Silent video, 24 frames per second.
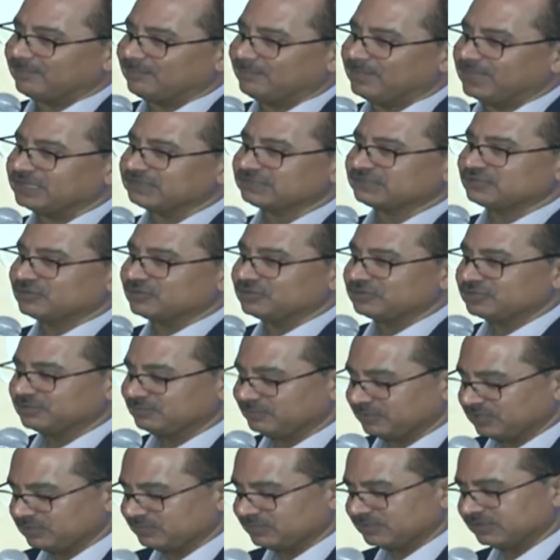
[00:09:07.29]
based on the
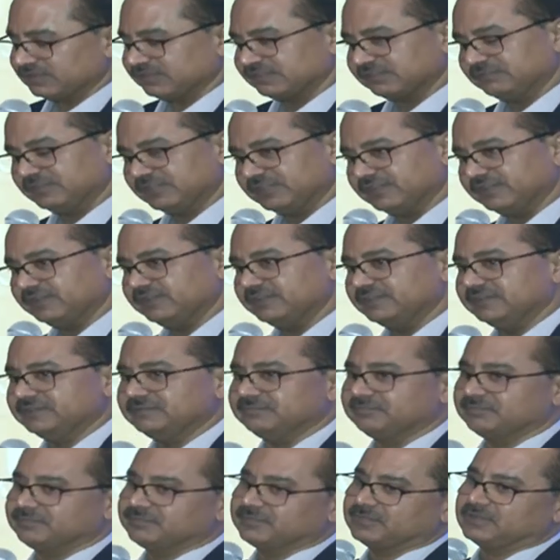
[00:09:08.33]
purpose, we
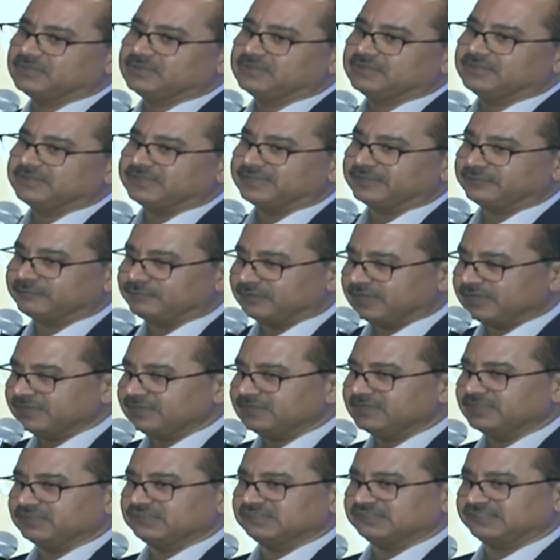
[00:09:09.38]
really
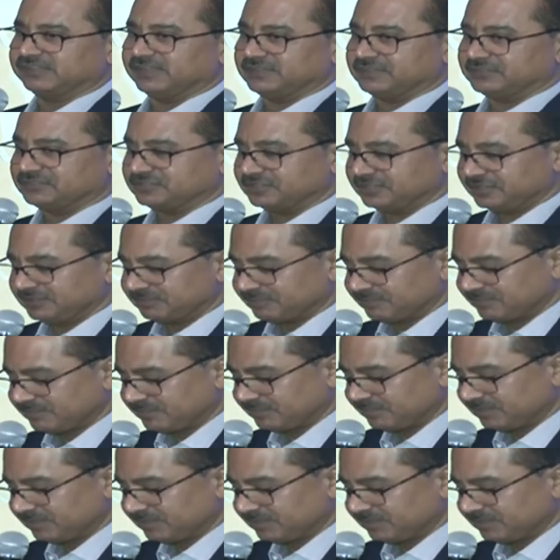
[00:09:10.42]
refined our strategy